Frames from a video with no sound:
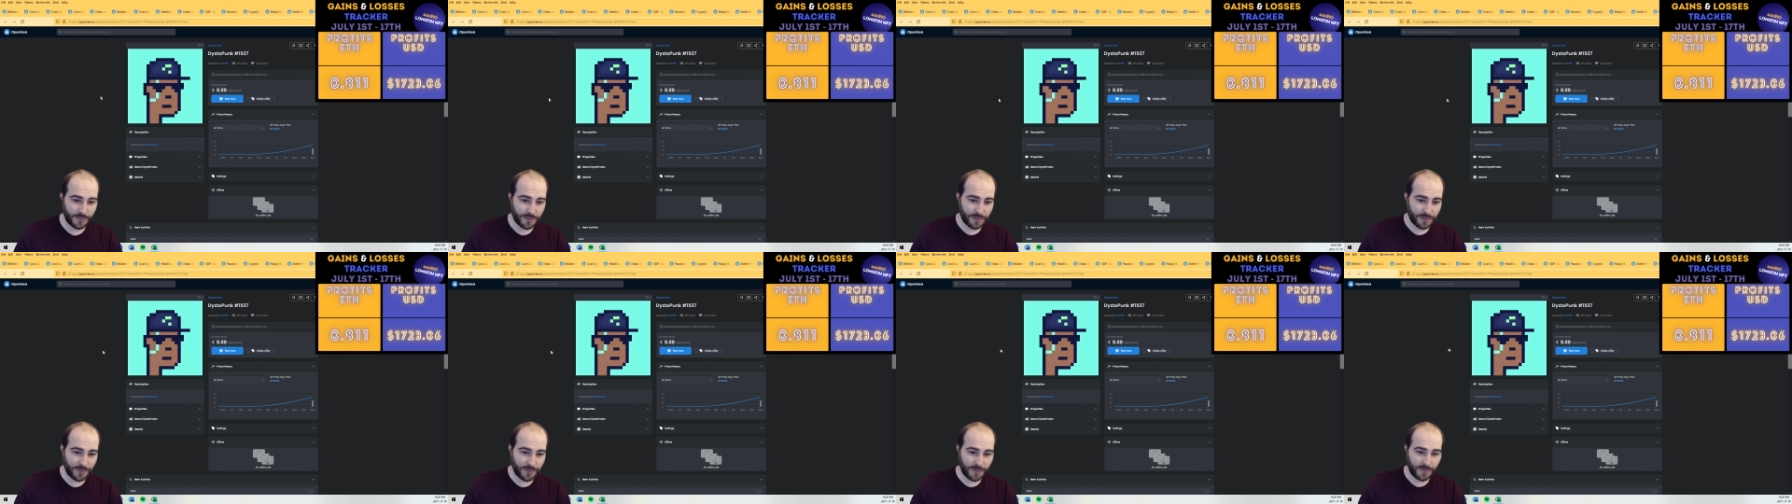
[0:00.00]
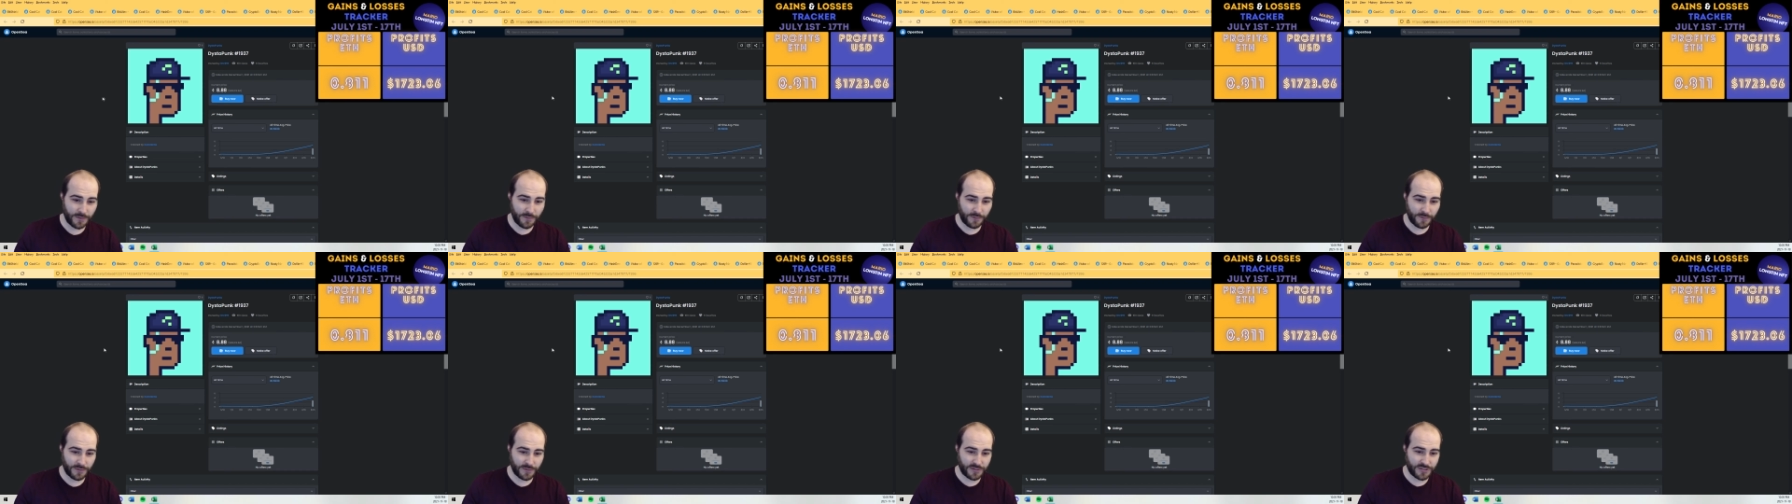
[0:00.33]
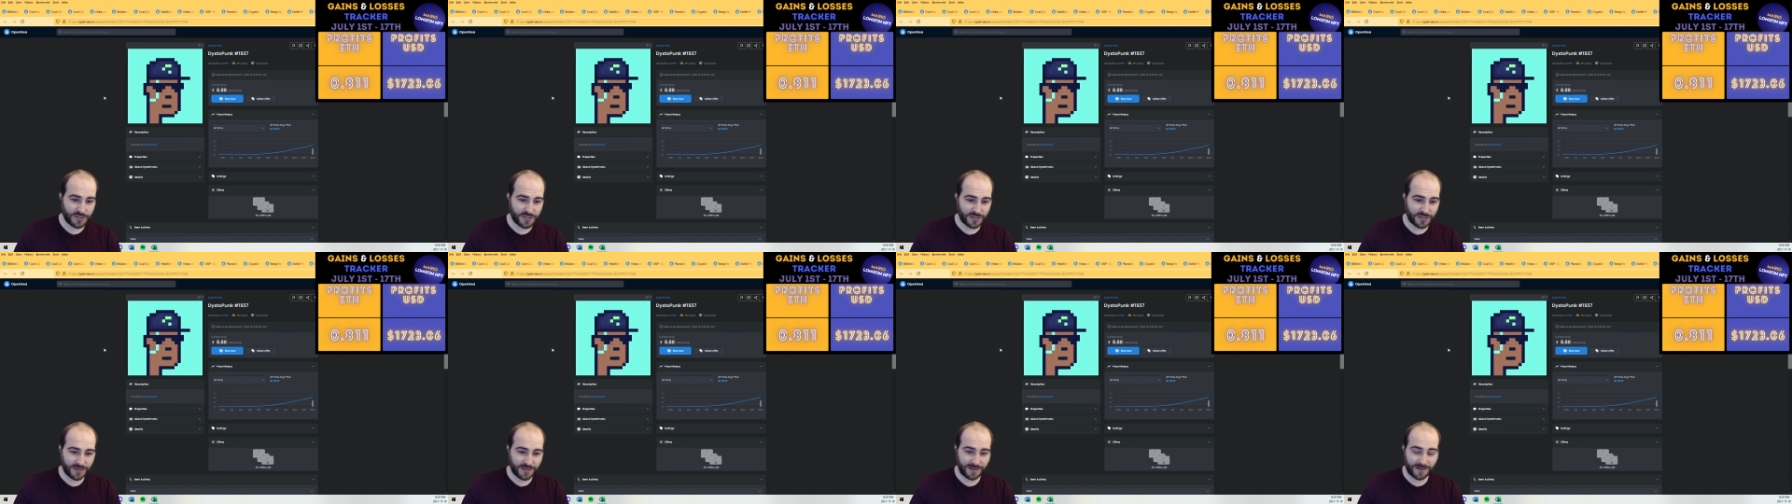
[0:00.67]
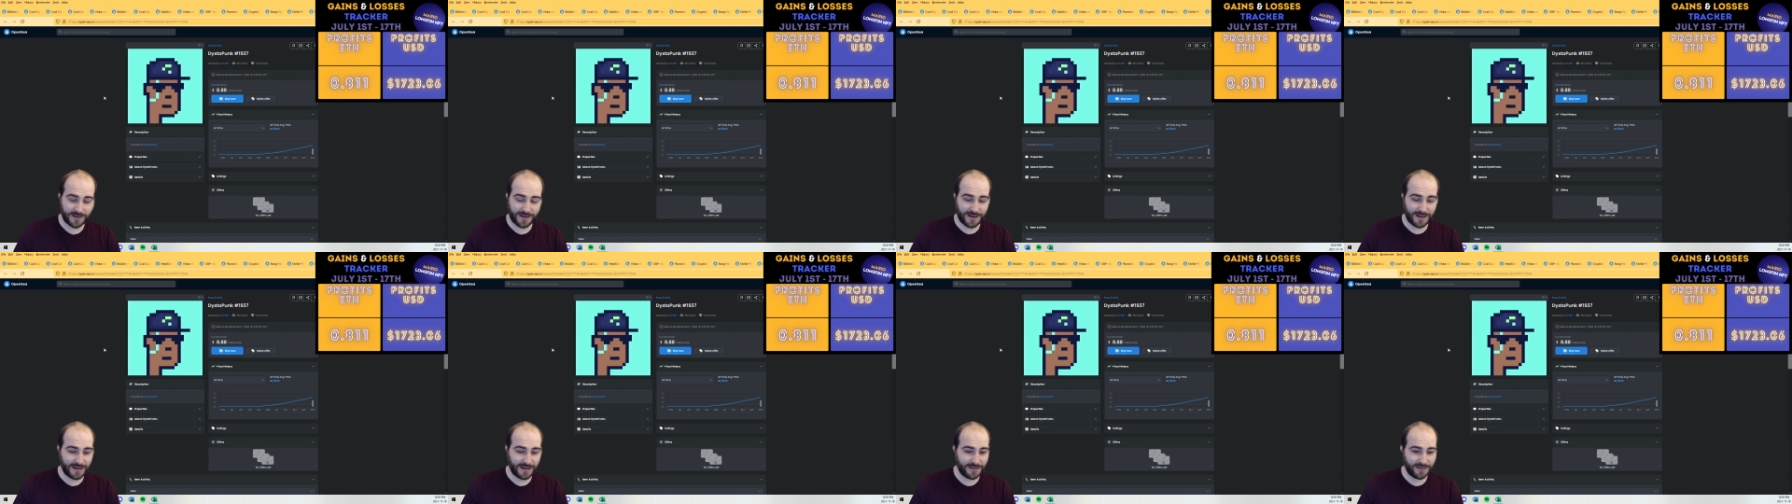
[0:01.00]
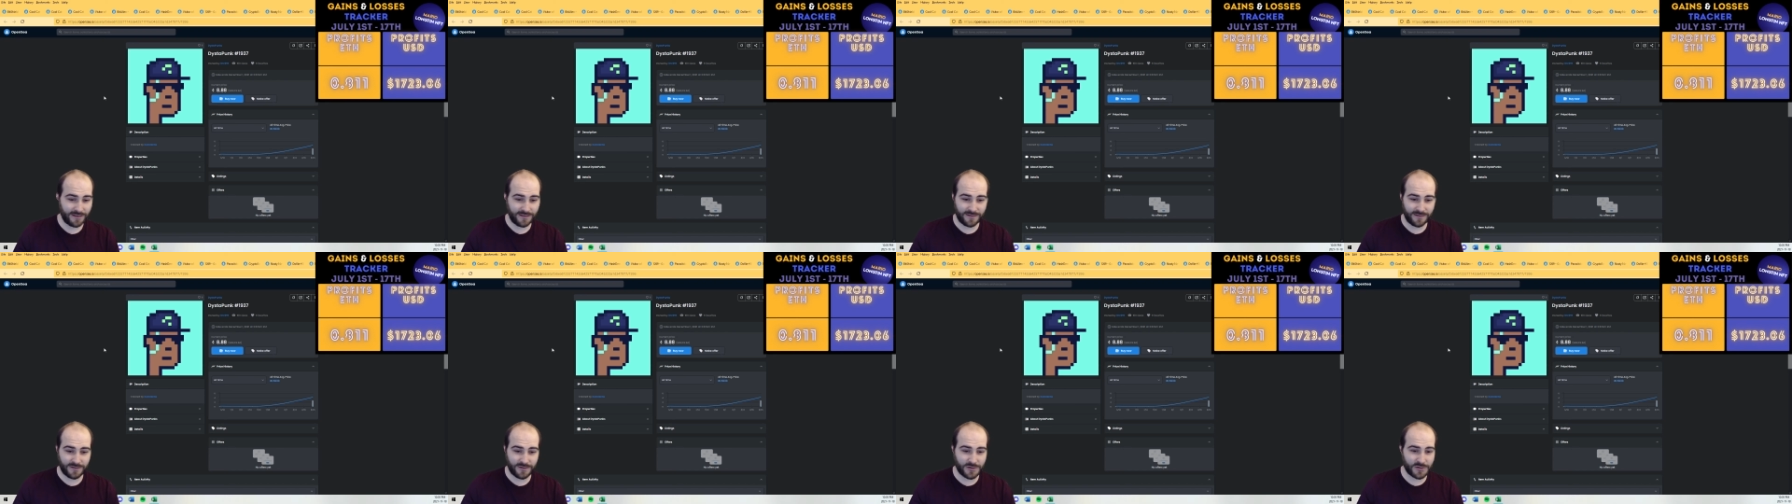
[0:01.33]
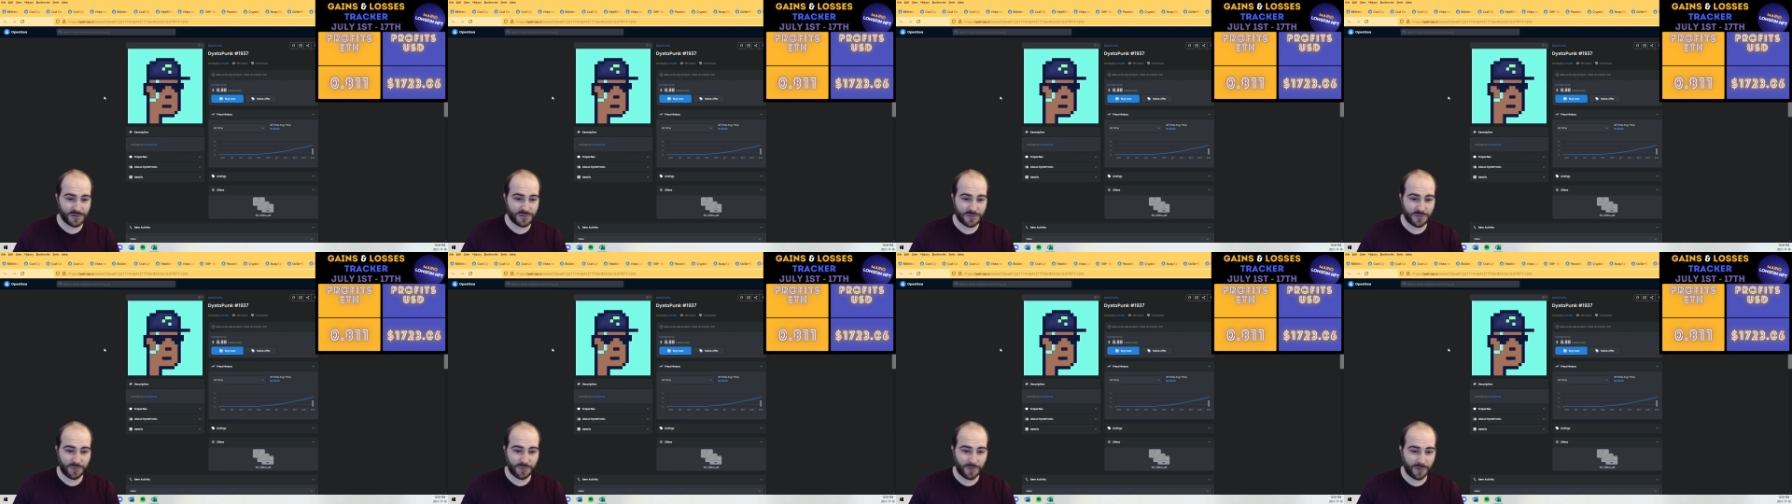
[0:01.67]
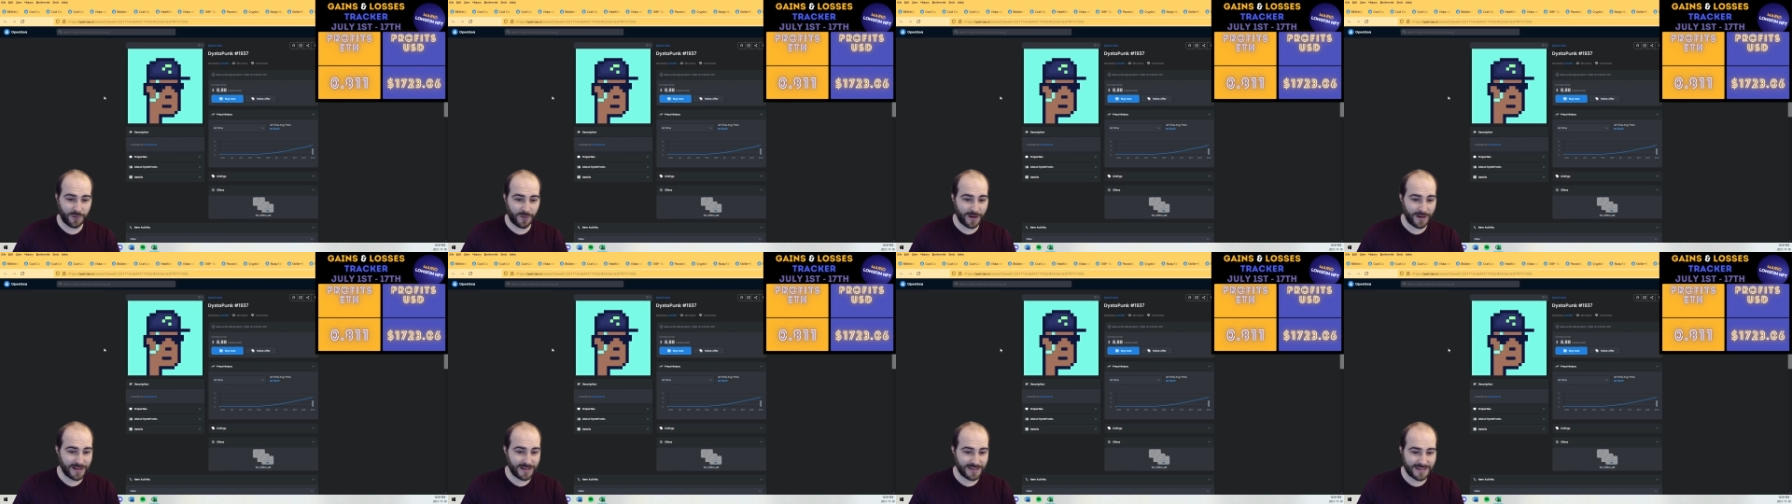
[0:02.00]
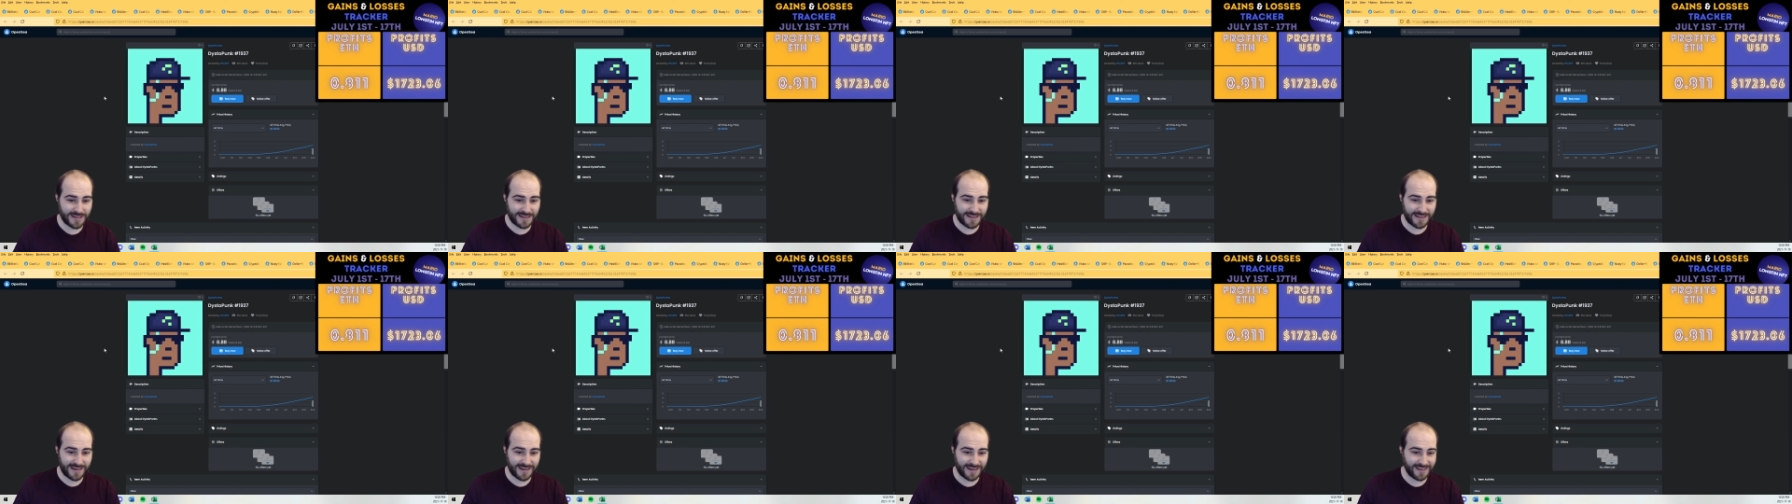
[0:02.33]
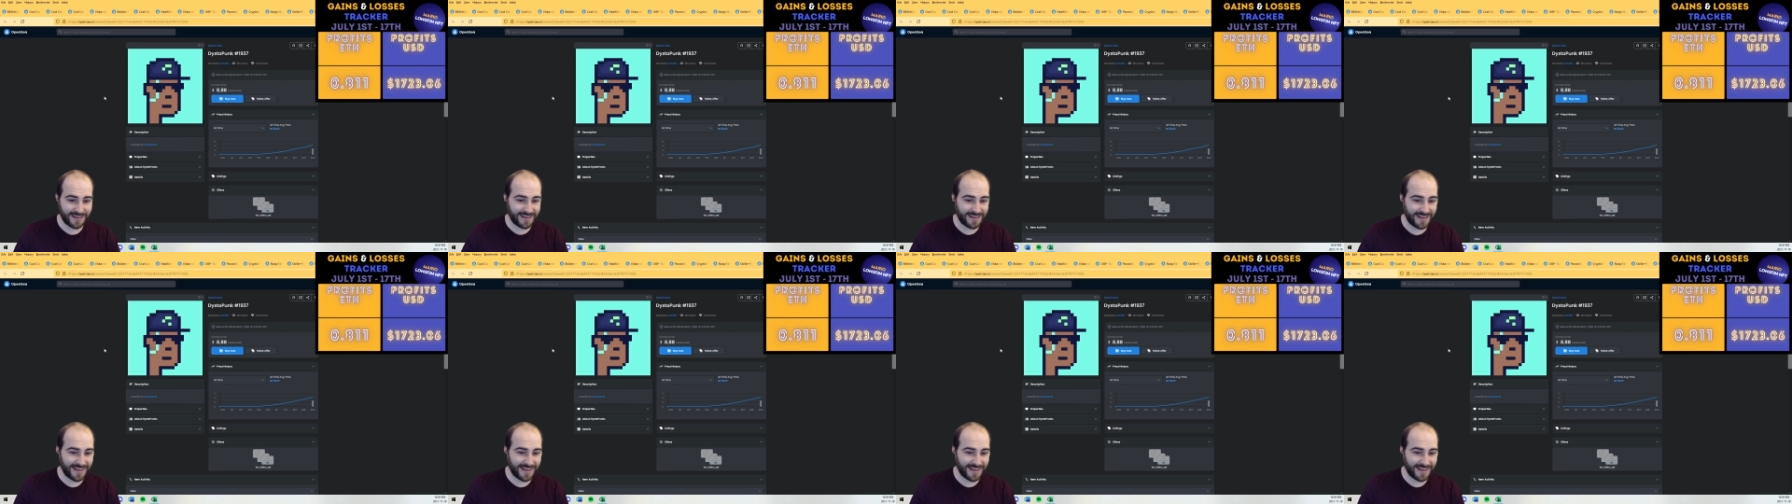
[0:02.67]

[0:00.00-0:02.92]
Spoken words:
which there's no regrets at the end of the day.